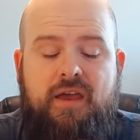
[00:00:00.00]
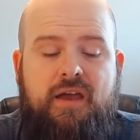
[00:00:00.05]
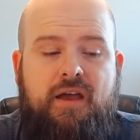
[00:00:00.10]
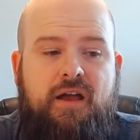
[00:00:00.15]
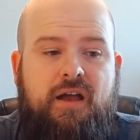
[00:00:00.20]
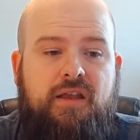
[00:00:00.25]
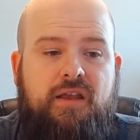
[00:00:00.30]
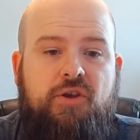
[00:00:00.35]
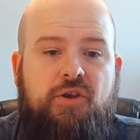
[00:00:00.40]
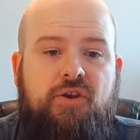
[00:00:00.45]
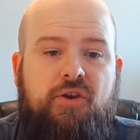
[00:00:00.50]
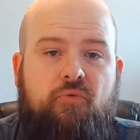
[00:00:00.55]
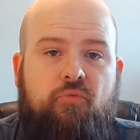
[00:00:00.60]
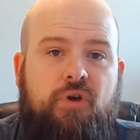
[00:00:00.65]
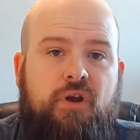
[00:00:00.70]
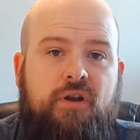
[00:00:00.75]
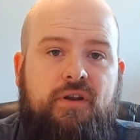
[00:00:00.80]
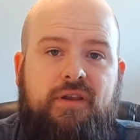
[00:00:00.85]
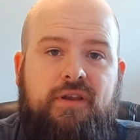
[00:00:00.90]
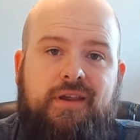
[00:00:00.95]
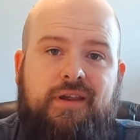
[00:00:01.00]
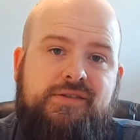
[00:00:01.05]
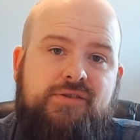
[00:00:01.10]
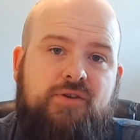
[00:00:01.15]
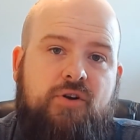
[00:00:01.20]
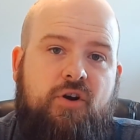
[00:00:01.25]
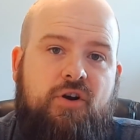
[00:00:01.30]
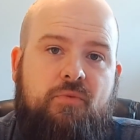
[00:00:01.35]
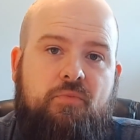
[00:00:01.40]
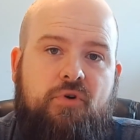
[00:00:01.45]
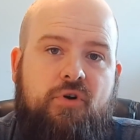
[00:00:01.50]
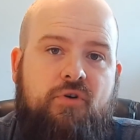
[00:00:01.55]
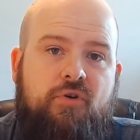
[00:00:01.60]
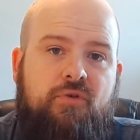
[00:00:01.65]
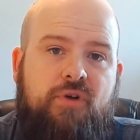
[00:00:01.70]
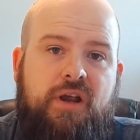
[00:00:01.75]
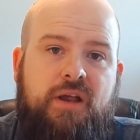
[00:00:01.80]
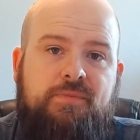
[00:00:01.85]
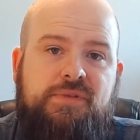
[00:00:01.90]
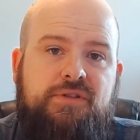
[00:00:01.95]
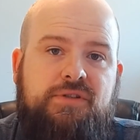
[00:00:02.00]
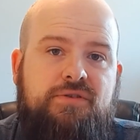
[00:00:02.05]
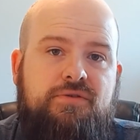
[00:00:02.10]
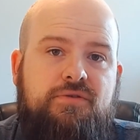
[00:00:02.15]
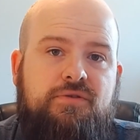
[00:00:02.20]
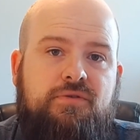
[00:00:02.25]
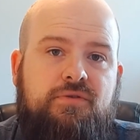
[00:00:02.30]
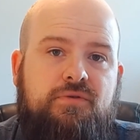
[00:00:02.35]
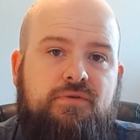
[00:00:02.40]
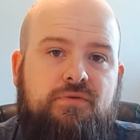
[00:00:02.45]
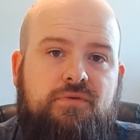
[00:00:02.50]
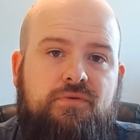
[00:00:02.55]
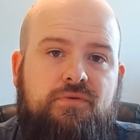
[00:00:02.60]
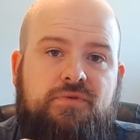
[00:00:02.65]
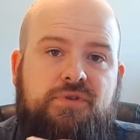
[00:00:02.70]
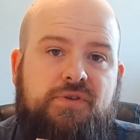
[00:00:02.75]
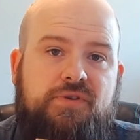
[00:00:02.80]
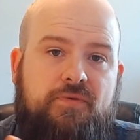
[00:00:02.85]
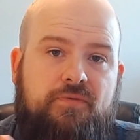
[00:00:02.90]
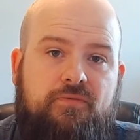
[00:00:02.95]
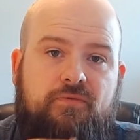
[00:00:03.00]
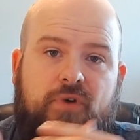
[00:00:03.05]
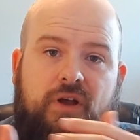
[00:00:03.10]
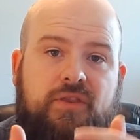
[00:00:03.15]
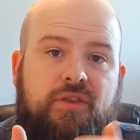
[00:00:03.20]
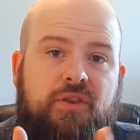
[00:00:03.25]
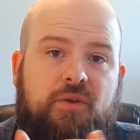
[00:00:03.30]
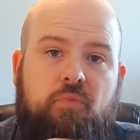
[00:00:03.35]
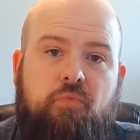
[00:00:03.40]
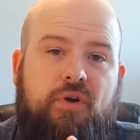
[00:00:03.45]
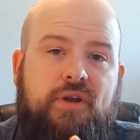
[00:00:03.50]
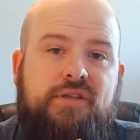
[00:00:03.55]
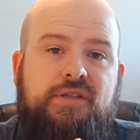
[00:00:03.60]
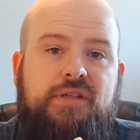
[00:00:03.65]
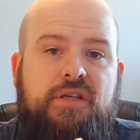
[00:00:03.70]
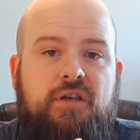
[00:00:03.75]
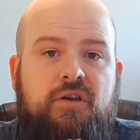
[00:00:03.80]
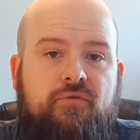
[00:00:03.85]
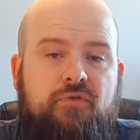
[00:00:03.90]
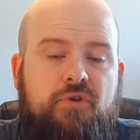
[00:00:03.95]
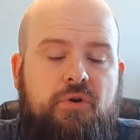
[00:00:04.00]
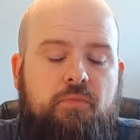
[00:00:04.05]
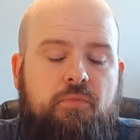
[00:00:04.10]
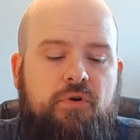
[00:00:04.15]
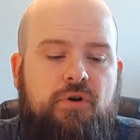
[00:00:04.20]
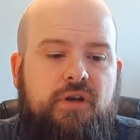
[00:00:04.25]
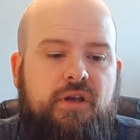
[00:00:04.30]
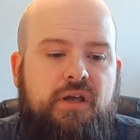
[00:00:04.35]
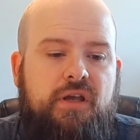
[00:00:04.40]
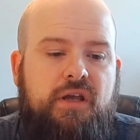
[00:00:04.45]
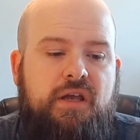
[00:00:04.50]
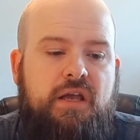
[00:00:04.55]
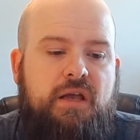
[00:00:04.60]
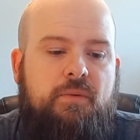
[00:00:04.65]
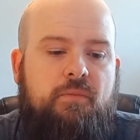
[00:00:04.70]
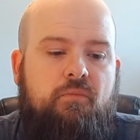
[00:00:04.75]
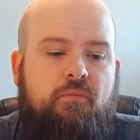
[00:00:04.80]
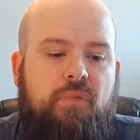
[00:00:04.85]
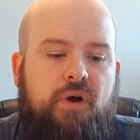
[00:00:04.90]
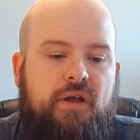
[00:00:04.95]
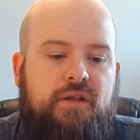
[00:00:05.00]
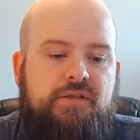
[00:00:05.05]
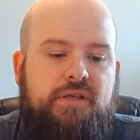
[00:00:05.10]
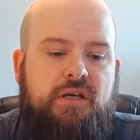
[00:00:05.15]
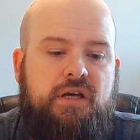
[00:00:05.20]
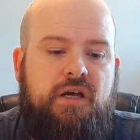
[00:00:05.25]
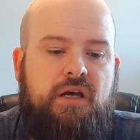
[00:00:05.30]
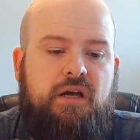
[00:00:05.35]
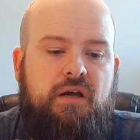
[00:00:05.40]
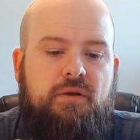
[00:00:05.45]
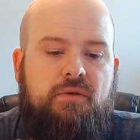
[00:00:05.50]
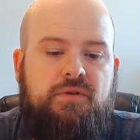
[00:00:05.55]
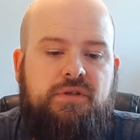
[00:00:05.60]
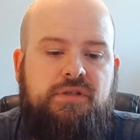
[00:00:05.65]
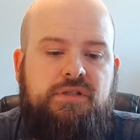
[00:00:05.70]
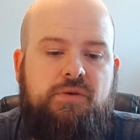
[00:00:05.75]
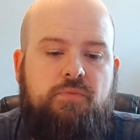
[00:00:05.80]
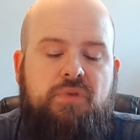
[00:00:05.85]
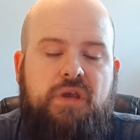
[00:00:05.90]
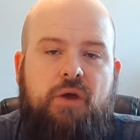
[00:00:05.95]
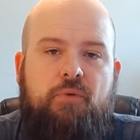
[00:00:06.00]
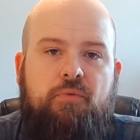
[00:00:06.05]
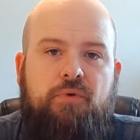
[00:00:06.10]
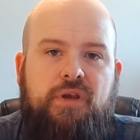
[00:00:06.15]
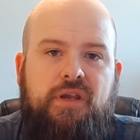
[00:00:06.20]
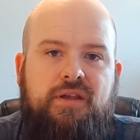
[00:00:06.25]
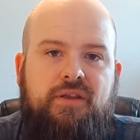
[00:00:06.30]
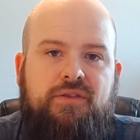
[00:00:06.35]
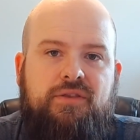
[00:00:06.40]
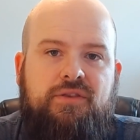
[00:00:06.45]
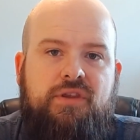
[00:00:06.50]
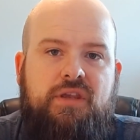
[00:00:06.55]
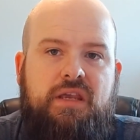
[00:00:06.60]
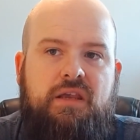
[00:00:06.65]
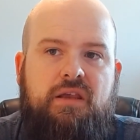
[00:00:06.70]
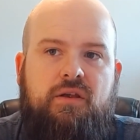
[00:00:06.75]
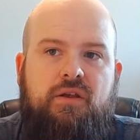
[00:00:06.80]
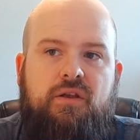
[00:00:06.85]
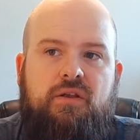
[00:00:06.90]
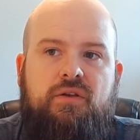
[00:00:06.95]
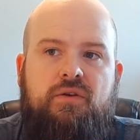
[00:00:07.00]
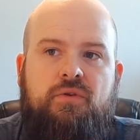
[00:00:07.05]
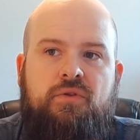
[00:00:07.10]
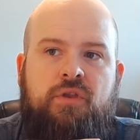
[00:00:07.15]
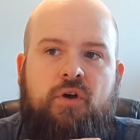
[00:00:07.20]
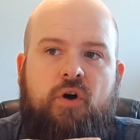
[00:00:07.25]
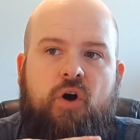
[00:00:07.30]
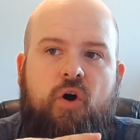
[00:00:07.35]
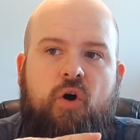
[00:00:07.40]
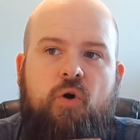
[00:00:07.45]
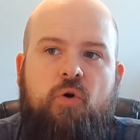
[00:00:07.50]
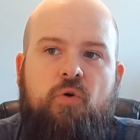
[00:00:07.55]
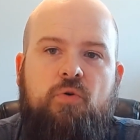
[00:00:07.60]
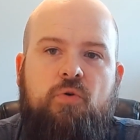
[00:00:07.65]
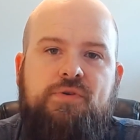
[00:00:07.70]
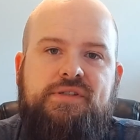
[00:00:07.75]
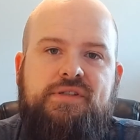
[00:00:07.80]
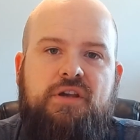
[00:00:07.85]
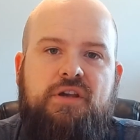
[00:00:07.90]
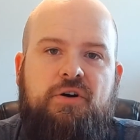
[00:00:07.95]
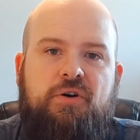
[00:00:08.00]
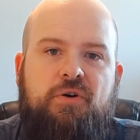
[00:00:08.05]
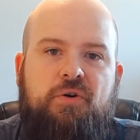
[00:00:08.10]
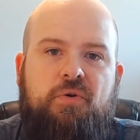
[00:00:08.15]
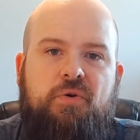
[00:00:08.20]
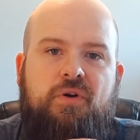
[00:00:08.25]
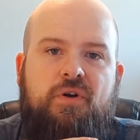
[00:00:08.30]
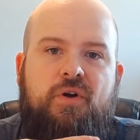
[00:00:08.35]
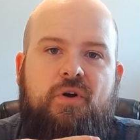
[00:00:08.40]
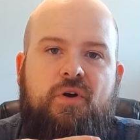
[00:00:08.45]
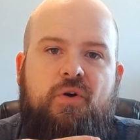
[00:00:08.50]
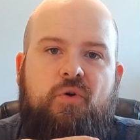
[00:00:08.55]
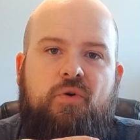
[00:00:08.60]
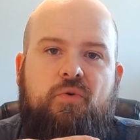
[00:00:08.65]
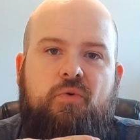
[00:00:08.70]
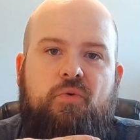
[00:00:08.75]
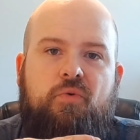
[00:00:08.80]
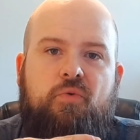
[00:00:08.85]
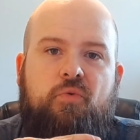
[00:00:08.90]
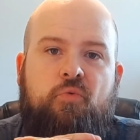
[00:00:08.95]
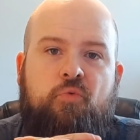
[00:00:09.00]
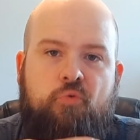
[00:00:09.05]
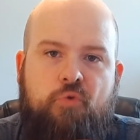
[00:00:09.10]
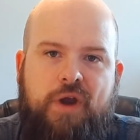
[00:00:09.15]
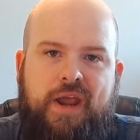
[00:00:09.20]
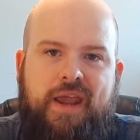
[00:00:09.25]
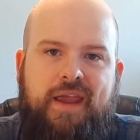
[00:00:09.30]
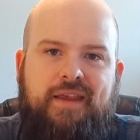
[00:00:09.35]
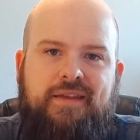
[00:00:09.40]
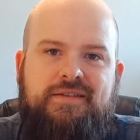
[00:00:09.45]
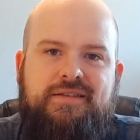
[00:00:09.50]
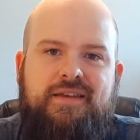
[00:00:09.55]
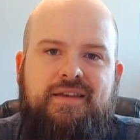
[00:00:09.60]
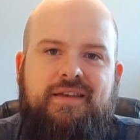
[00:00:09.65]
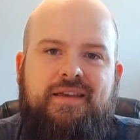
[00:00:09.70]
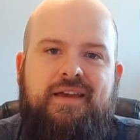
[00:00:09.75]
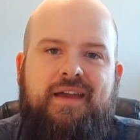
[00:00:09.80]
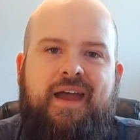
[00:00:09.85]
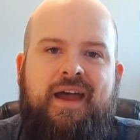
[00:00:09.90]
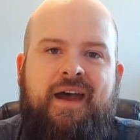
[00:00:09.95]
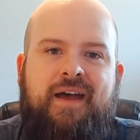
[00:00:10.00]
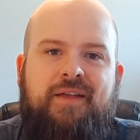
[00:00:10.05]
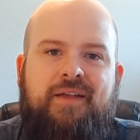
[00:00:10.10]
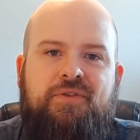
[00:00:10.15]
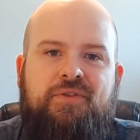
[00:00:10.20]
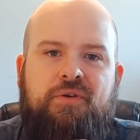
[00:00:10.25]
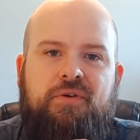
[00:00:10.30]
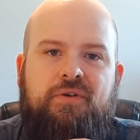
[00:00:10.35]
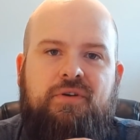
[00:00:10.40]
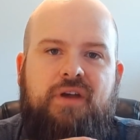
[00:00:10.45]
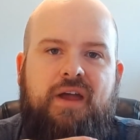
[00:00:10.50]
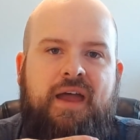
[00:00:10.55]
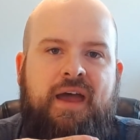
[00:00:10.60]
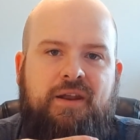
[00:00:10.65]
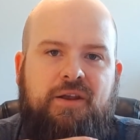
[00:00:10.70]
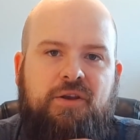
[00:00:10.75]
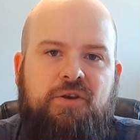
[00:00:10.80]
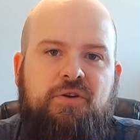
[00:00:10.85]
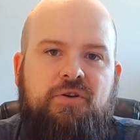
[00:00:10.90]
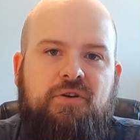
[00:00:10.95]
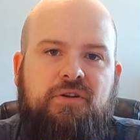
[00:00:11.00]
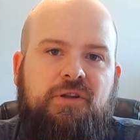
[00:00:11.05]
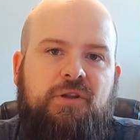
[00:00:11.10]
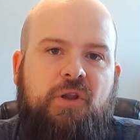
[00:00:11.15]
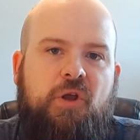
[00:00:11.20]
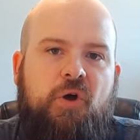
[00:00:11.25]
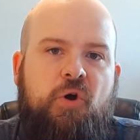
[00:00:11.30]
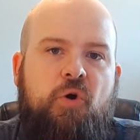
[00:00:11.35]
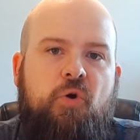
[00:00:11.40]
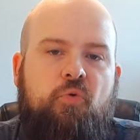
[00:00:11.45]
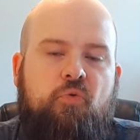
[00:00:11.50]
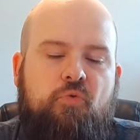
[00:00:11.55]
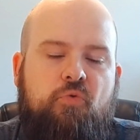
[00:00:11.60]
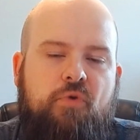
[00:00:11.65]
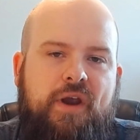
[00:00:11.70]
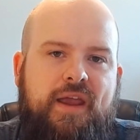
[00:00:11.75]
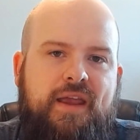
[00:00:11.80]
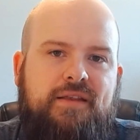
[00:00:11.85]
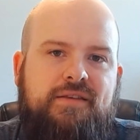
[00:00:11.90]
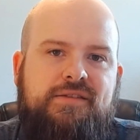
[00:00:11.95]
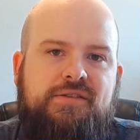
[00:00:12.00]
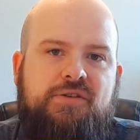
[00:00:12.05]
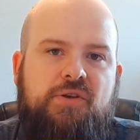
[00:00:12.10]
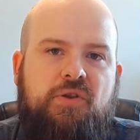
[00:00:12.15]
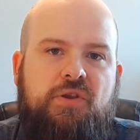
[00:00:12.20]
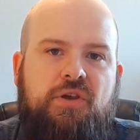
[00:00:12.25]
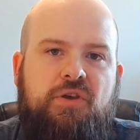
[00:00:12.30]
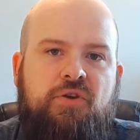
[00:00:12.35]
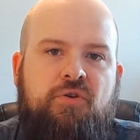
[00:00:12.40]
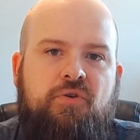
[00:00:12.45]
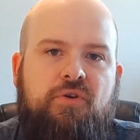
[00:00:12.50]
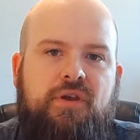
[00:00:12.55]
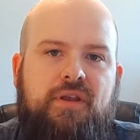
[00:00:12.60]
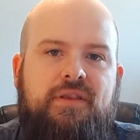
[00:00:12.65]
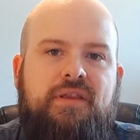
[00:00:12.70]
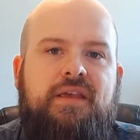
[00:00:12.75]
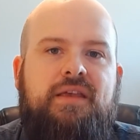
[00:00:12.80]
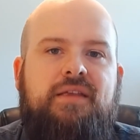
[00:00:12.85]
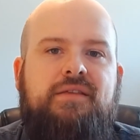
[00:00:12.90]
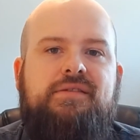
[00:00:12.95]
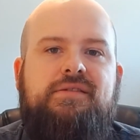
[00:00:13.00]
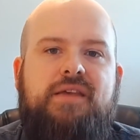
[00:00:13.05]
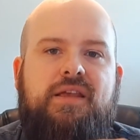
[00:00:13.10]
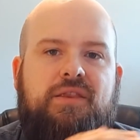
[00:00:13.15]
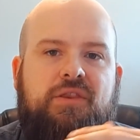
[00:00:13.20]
And you can run Kickstarter programs to fund the printing of your book, but to be able to get the wholesale rate at a good low rate so that you can then set the